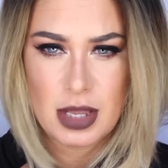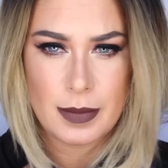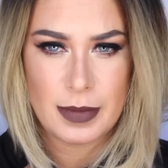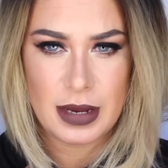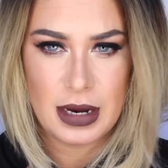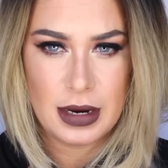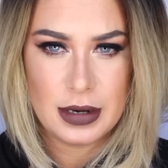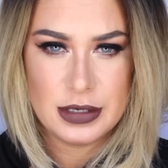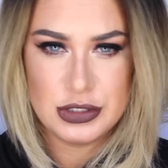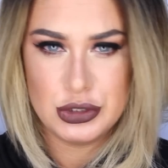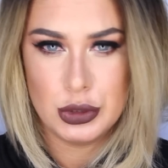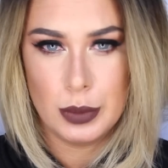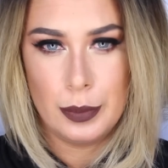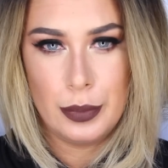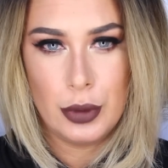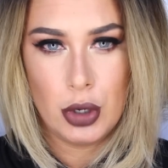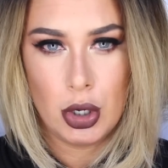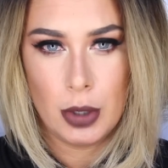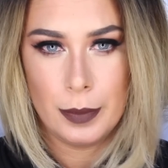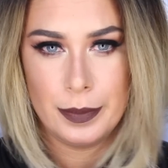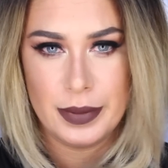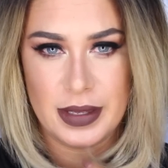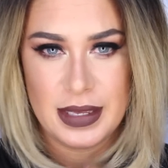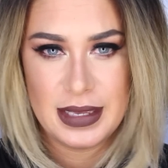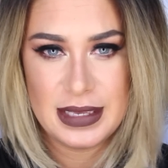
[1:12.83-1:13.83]
cut my hair into a
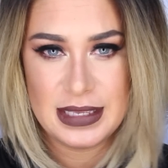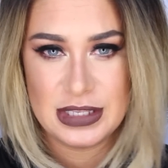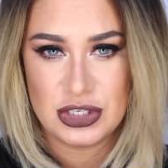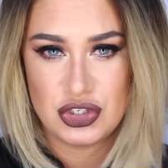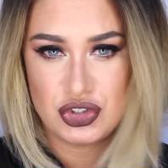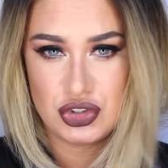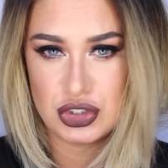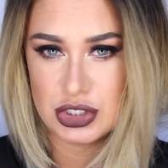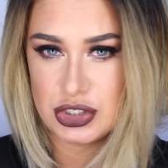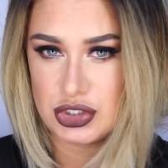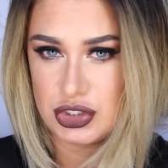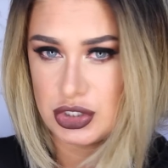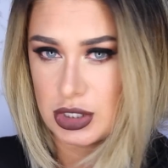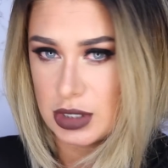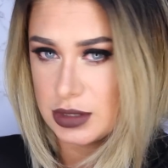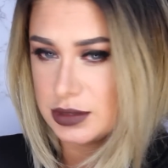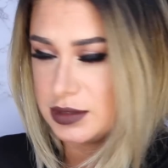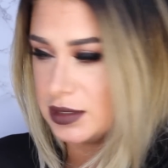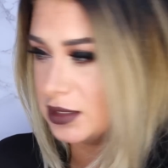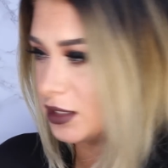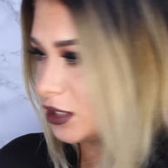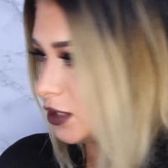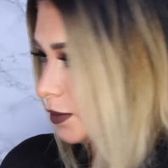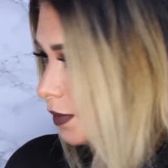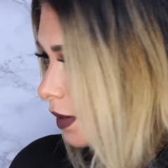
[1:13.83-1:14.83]
bob, it's just
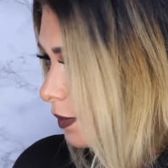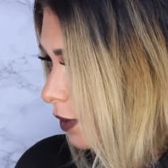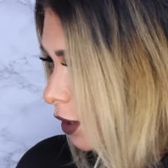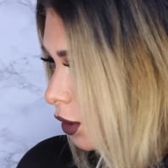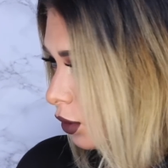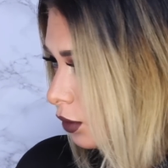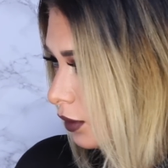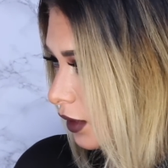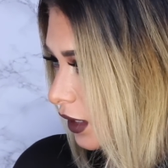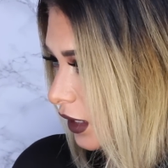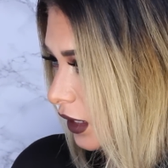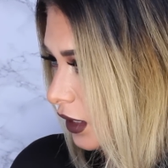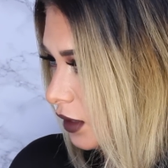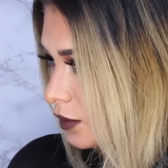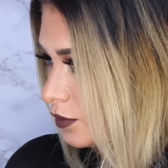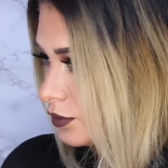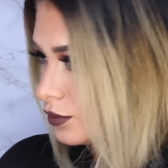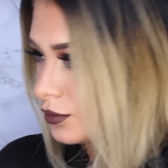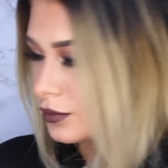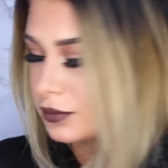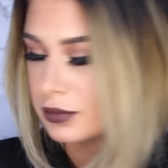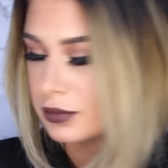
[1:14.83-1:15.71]
tucked into my poly.